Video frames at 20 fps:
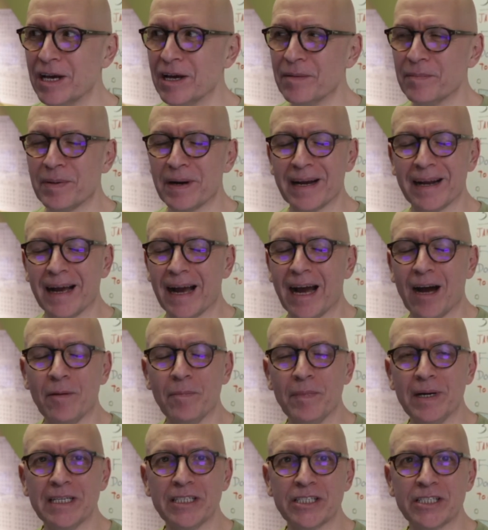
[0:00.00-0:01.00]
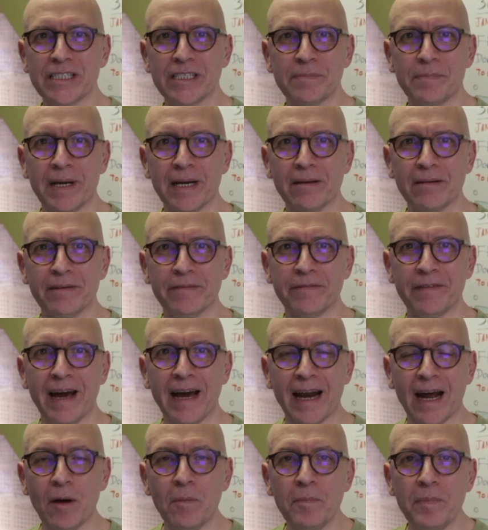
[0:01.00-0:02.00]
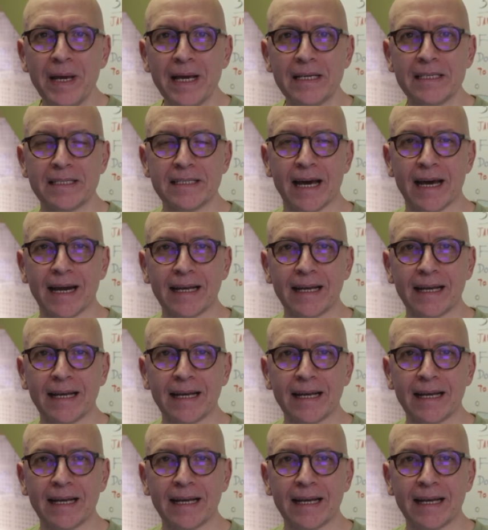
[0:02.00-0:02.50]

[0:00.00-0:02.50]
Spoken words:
But how much is a pound of fat? How big is that?